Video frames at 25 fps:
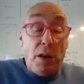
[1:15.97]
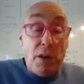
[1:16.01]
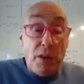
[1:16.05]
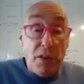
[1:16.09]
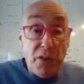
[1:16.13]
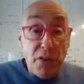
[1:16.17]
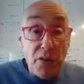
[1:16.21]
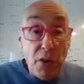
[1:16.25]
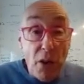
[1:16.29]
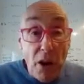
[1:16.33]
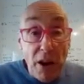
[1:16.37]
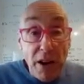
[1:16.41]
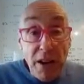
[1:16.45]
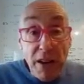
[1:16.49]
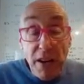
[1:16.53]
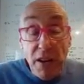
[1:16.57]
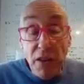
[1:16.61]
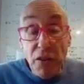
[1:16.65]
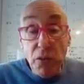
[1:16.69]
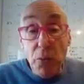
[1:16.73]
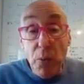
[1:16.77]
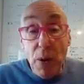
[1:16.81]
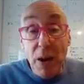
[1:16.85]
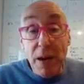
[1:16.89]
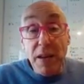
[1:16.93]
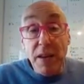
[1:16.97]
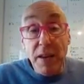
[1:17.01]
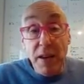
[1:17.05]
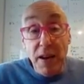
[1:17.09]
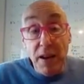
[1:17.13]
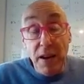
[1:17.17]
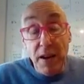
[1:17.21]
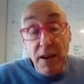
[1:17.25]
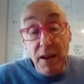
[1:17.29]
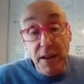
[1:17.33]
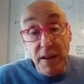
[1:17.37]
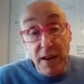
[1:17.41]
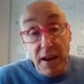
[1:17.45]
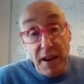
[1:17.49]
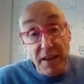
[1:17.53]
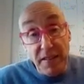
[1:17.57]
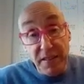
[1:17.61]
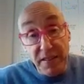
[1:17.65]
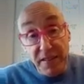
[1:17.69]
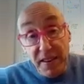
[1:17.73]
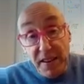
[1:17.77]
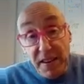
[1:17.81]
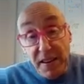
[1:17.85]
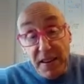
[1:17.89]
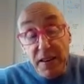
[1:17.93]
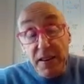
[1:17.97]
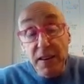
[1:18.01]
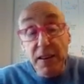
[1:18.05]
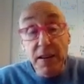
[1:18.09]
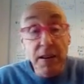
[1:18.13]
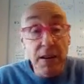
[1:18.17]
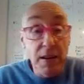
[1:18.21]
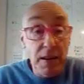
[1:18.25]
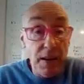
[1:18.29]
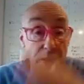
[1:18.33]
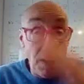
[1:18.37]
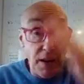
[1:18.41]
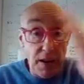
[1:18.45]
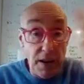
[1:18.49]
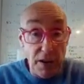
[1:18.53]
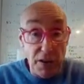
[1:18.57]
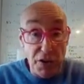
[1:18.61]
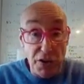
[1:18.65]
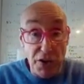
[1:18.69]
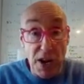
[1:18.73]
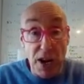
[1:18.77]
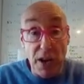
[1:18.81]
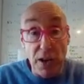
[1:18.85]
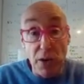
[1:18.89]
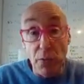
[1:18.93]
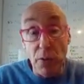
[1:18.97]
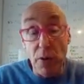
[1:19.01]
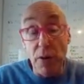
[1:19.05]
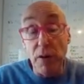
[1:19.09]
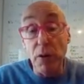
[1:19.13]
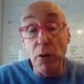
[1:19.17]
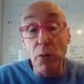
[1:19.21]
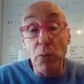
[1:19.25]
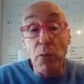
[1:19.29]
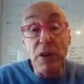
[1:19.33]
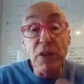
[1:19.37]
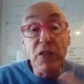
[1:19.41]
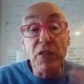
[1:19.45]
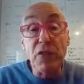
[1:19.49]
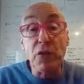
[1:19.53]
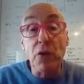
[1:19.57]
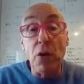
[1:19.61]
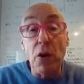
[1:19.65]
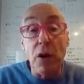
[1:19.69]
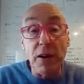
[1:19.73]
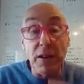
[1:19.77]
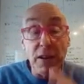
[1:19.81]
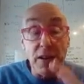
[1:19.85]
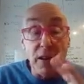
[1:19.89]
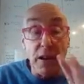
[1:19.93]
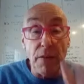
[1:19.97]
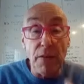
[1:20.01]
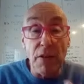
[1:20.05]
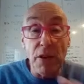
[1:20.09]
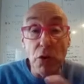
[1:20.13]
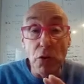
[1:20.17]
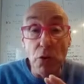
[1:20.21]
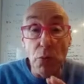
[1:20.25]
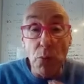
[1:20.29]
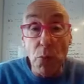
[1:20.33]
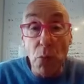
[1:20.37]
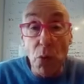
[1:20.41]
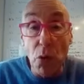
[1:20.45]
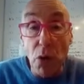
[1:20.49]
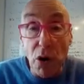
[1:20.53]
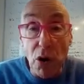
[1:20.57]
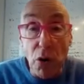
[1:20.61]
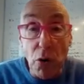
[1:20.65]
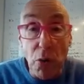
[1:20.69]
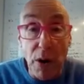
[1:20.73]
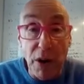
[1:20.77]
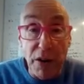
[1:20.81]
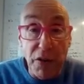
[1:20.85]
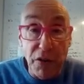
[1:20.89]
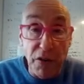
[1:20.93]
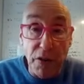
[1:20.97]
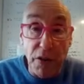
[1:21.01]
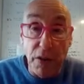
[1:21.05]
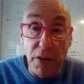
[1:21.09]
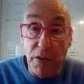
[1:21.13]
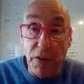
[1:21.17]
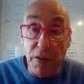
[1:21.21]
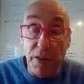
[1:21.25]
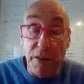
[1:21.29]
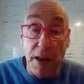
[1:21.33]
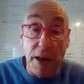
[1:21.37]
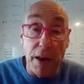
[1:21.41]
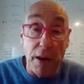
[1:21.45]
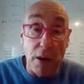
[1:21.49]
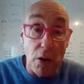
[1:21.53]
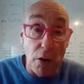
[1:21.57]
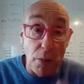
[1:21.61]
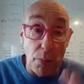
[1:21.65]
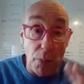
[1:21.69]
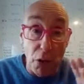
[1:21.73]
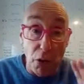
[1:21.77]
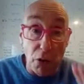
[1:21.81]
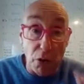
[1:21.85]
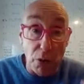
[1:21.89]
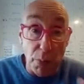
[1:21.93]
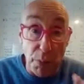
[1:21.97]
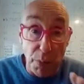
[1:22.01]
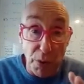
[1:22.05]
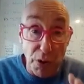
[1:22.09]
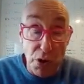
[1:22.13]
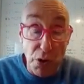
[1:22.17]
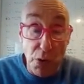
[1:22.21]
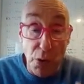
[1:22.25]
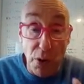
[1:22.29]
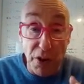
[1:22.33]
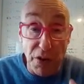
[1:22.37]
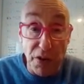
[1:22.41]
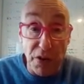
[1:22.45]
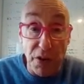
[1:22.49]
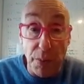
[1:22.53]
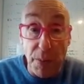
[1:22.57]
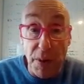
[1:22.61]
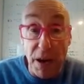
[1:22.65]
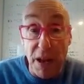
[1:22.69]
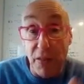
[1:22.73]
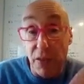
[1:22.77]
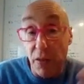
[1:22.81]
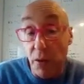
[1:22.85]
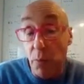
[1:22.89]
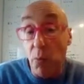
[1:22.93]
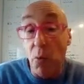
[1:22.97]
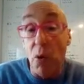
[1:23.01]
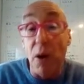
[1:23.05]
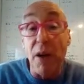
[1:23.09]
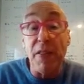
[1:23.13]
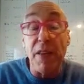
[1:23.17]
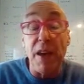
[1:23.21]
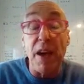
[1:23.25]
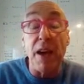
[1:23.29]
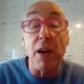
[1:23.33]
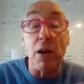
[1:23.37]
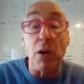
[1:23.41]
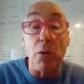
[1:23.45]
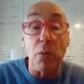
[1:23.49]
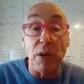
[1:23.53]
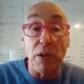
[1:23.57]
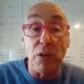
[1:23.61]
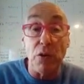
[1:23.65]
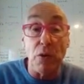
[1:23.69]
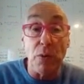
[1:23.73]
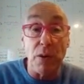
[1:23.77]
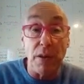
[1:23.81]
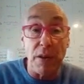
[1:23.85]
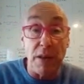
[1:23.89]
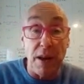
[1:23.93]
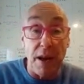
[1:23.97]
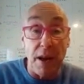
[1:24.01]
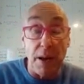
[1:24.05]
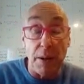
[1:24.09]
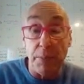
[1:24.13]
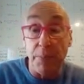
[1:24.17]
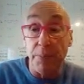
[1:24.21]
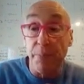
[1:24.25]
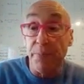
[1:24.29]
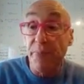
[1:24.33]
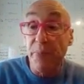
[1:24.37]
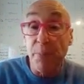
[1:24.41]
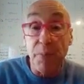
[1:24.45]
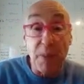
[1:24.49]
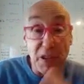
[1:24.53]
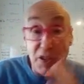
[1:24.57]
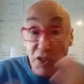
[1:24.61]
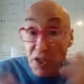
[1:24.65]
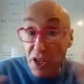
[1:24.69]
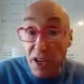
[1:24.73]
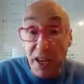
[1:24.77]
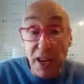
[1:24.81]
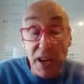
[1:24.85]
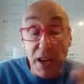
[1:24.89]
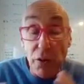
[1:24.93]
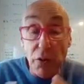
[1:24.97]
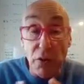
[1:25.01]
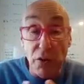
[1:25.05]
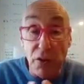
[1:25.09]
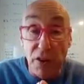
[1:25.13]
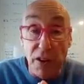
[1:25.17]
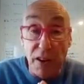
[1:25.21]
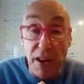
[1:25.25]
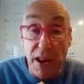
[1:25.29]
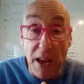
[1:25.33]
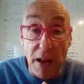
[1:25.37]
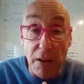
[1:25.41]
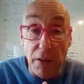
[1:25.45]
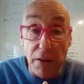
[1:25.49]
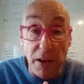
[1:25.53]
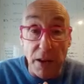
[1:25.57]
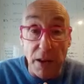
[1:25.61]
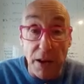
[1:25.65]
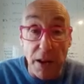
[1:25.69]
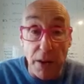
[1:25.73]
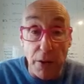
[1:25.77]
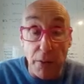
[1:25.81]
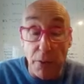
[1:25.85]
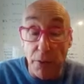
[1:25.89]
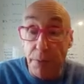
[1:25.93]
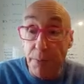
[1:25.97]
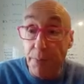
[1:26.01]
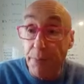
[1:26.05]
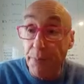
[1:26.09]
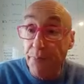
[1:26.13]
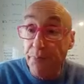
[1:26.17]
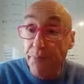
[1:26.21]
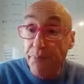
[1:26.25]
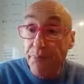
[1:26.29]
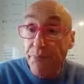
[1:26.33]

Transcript: starting in 2019, January, we started giving you more questions that are multiple choice in math. And why the heck are we doing that? Because you can't use a calculator,